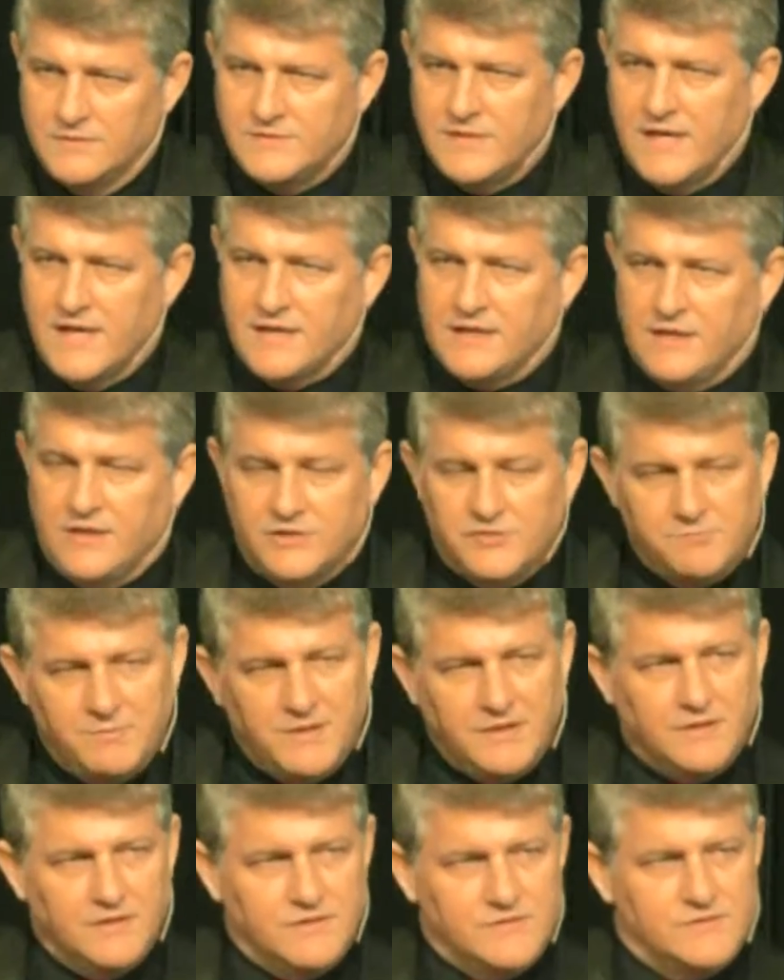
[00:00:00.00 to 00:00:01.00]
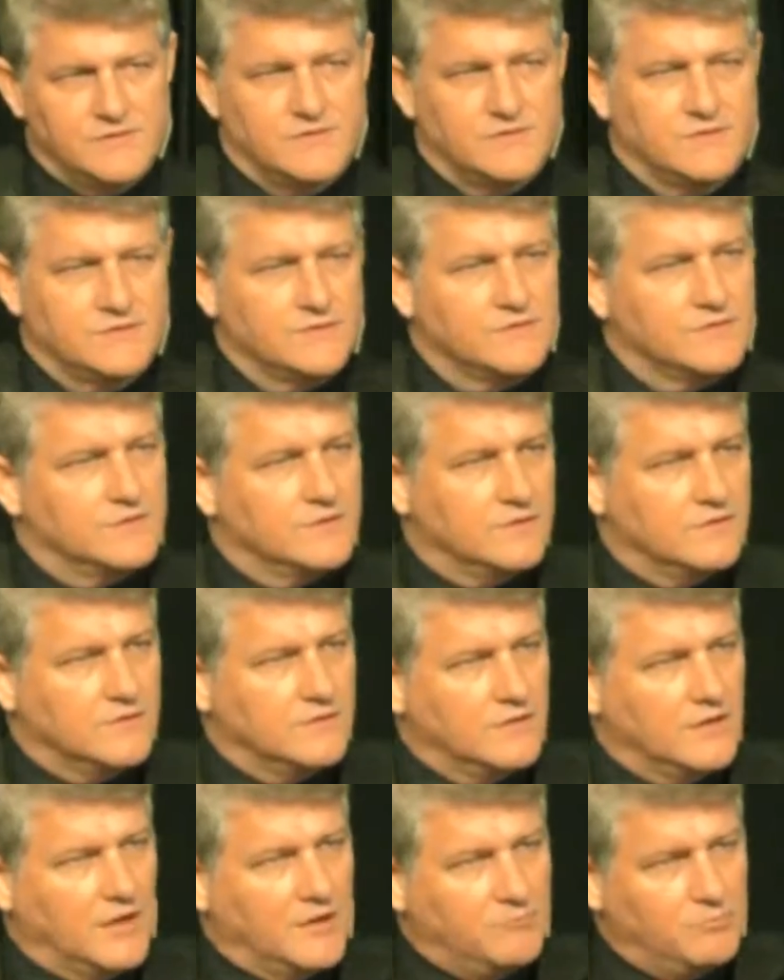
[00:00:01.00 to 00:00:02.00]
Take each piece
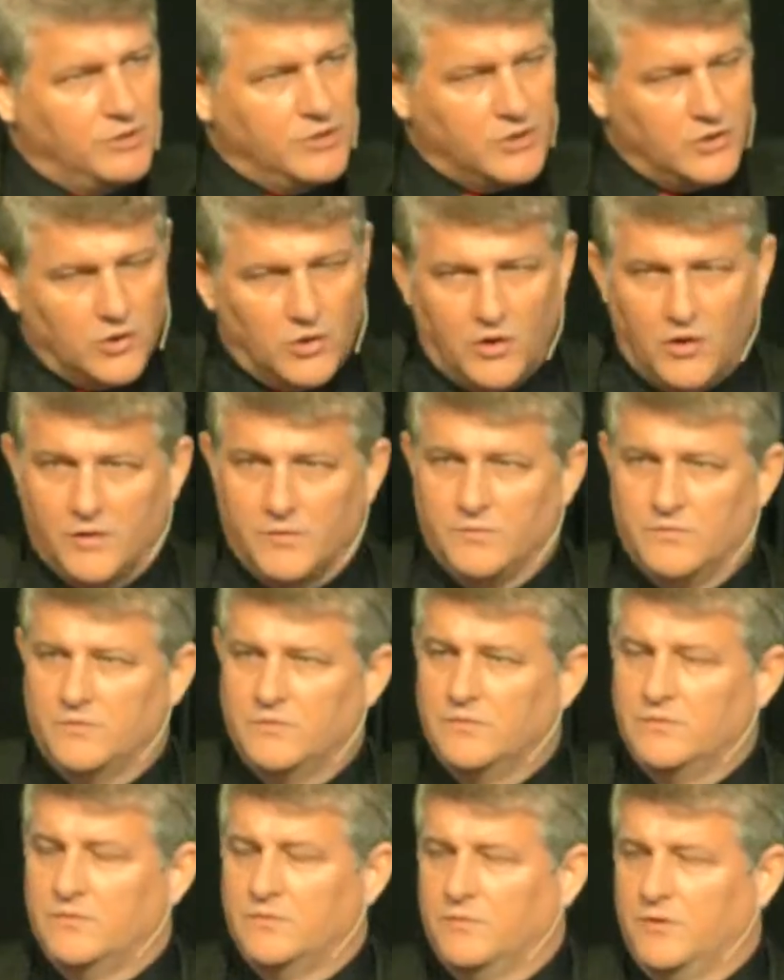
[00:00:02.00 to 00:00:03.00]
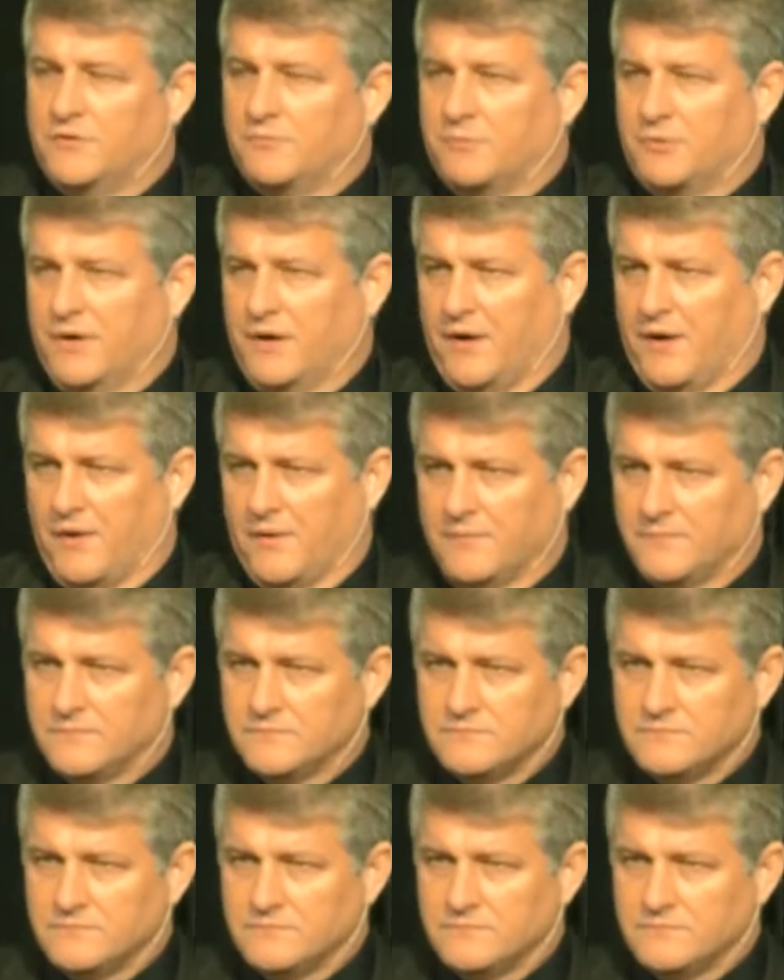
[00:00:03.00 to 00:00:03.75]
and put it on with prayer.